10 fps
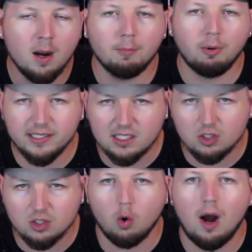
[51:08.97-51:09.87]
Prices
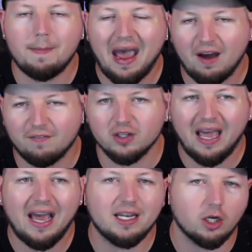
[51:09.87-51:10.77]
will go up after
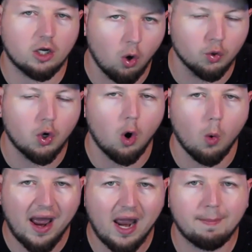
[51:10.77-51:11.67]
that. The code will go
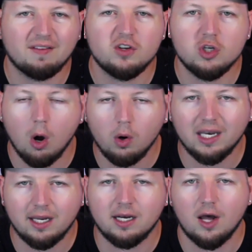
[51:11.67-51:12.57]
away. But if you don't get
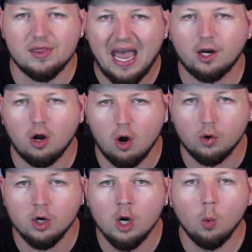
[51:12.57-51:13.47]
in on that
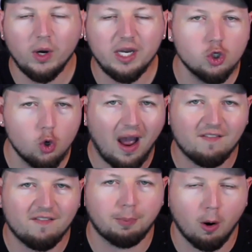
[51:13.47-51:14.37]
code, we do
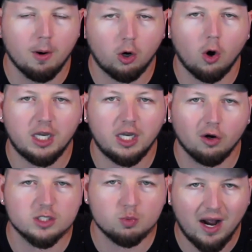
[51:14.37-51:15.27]
have a promo code
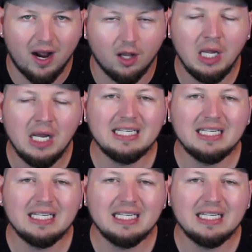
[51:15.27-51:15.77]
here as well.